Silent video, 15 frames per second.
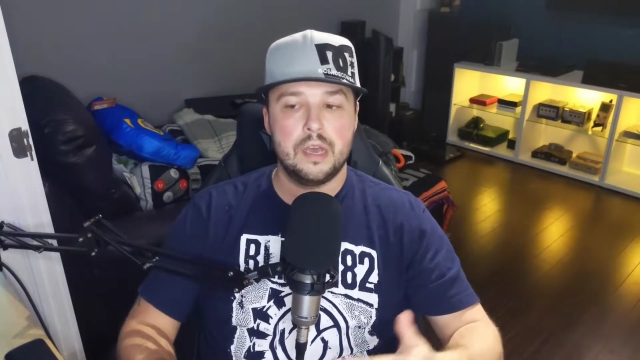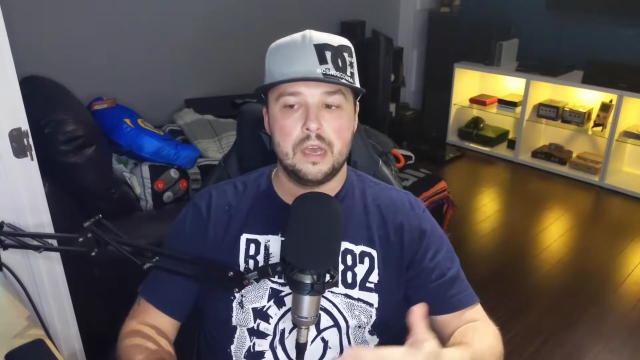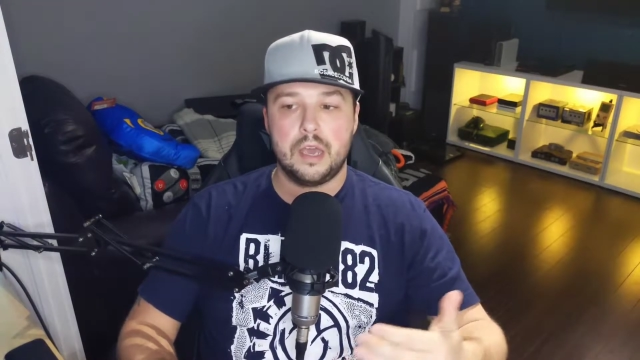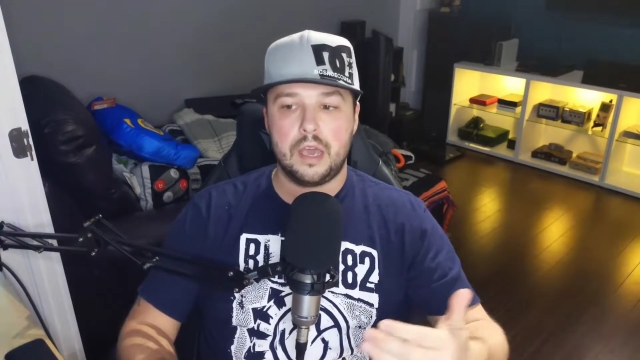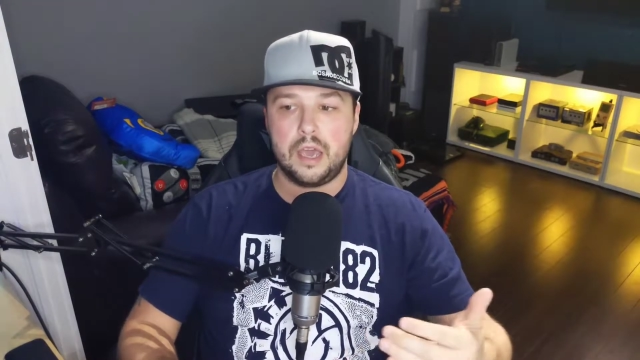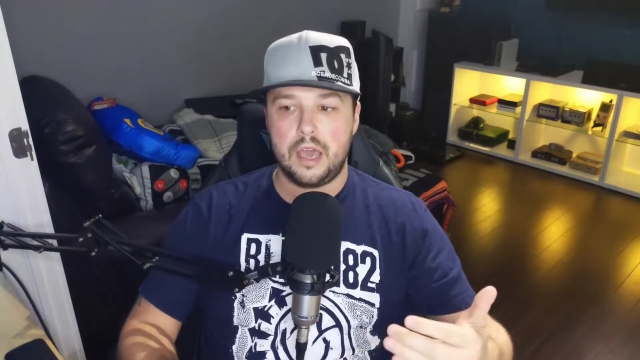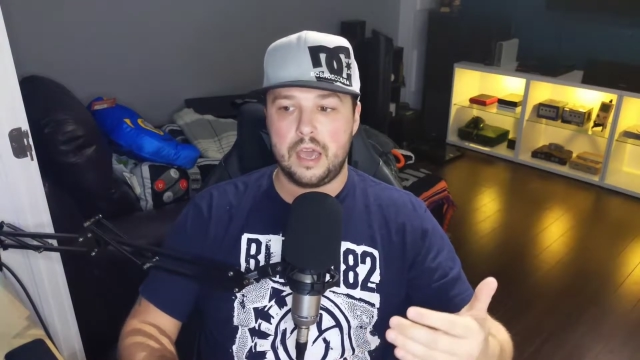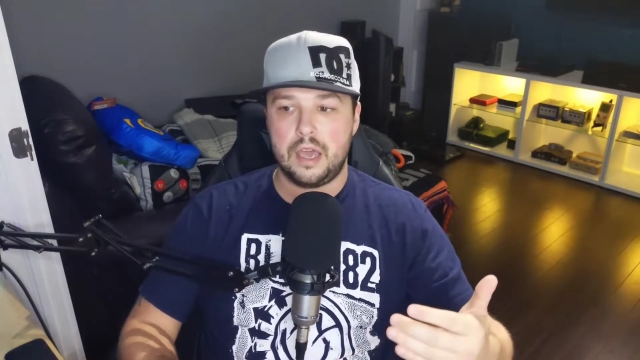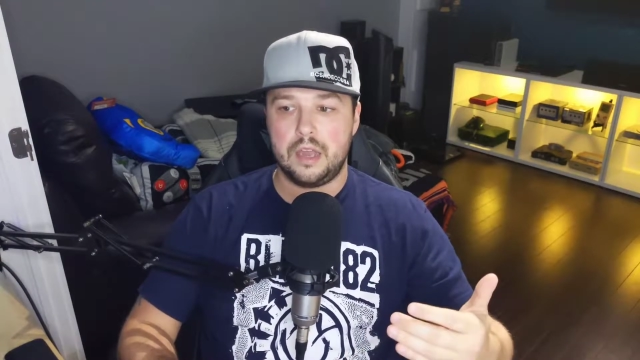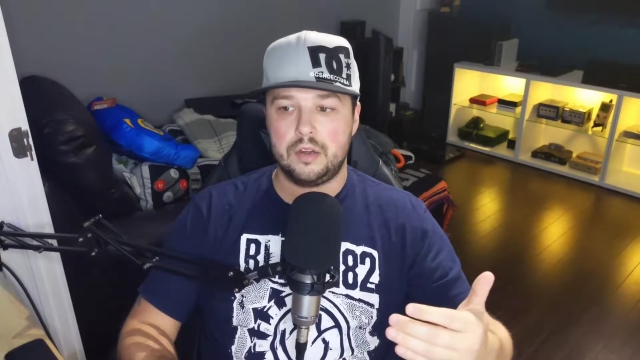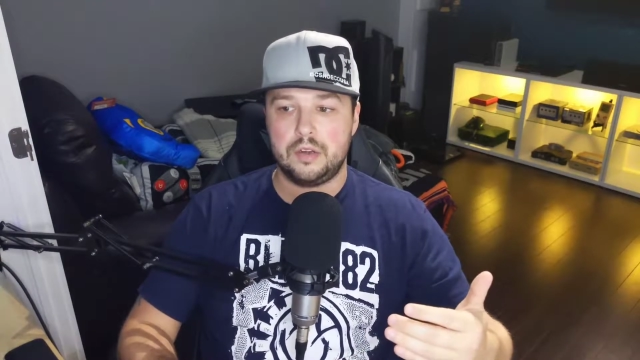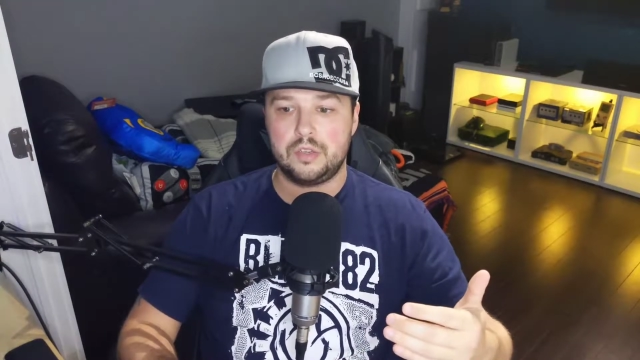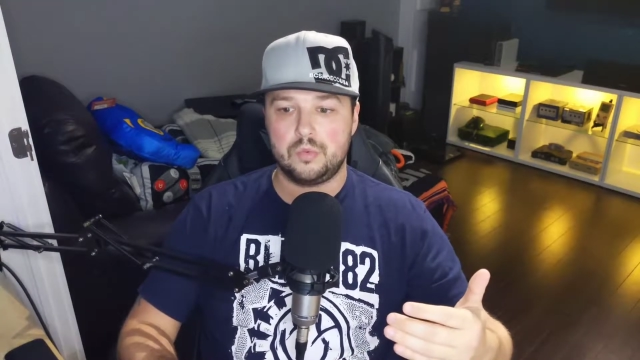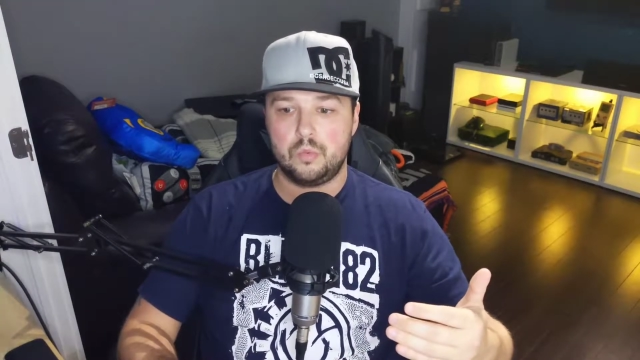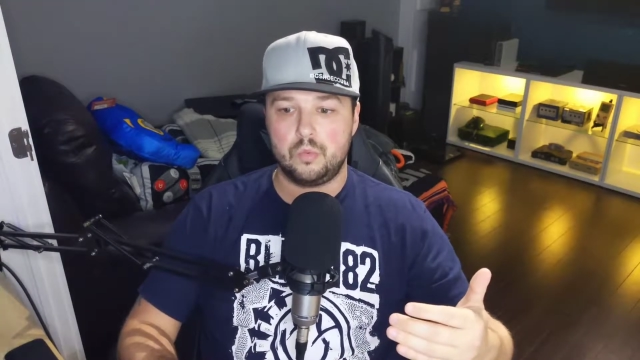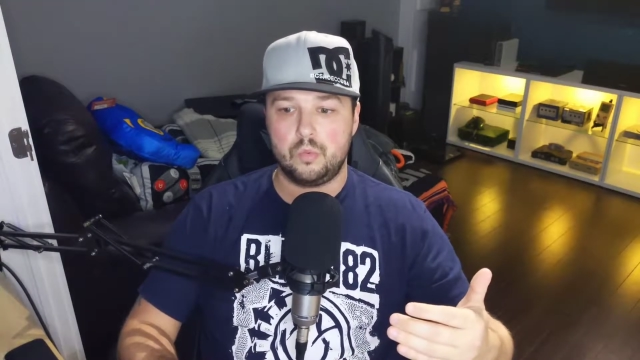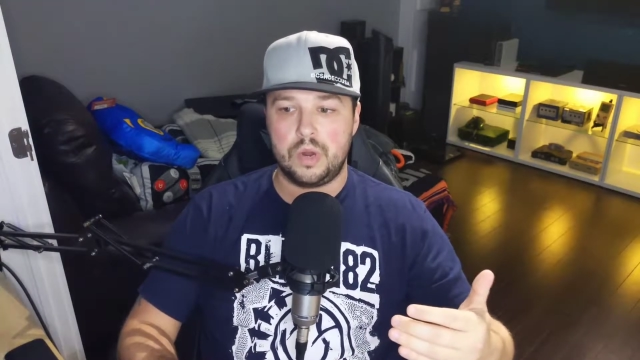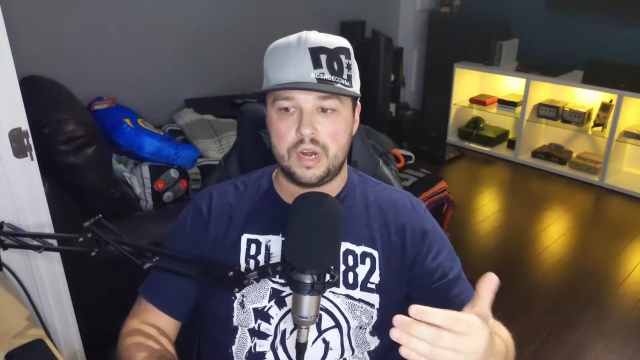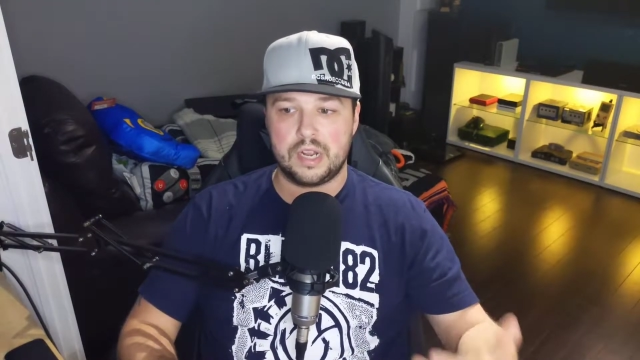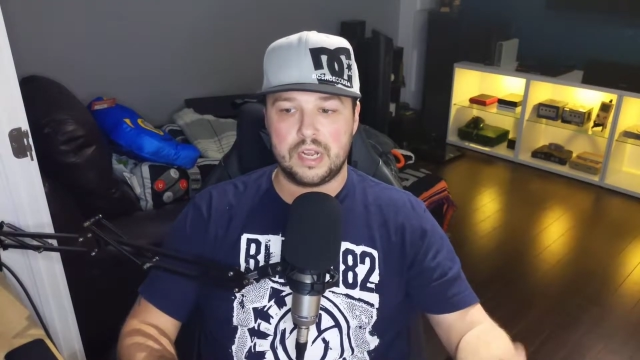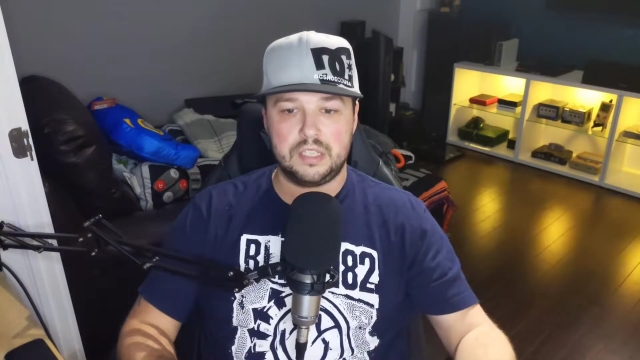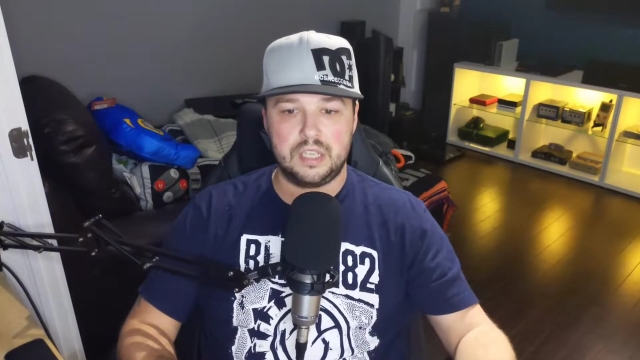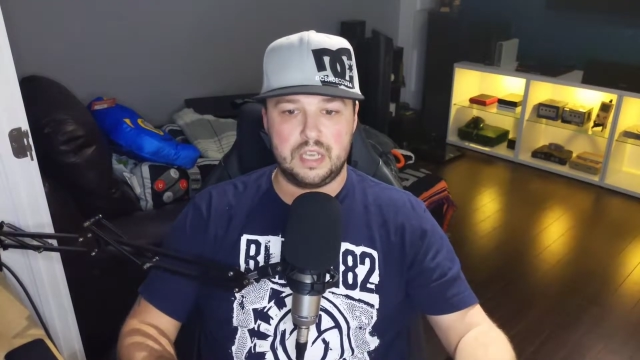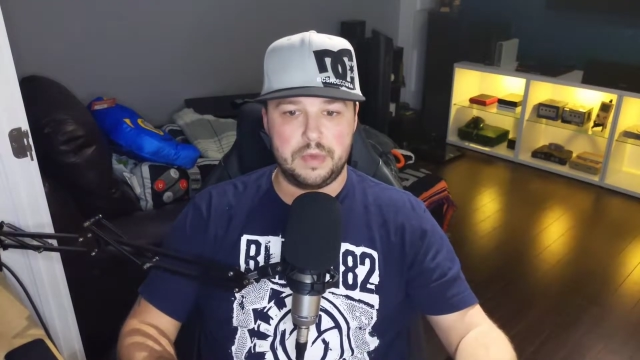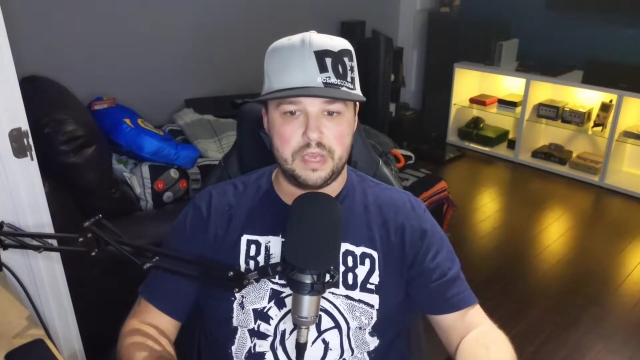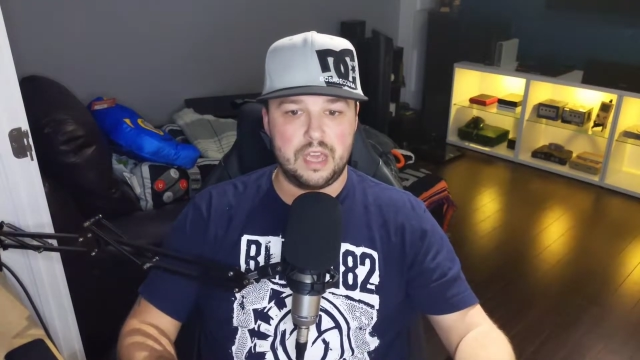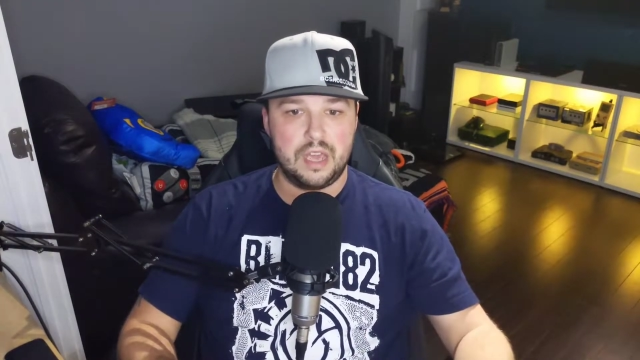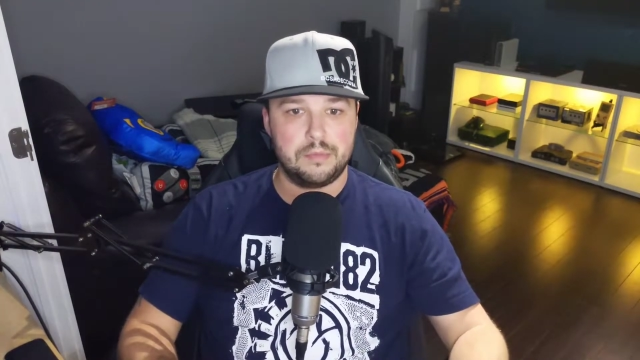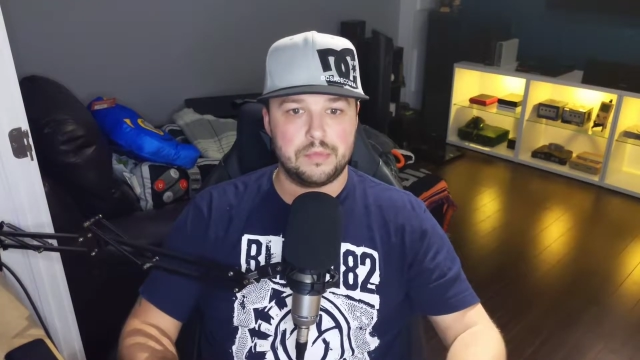And when I got to EB Games,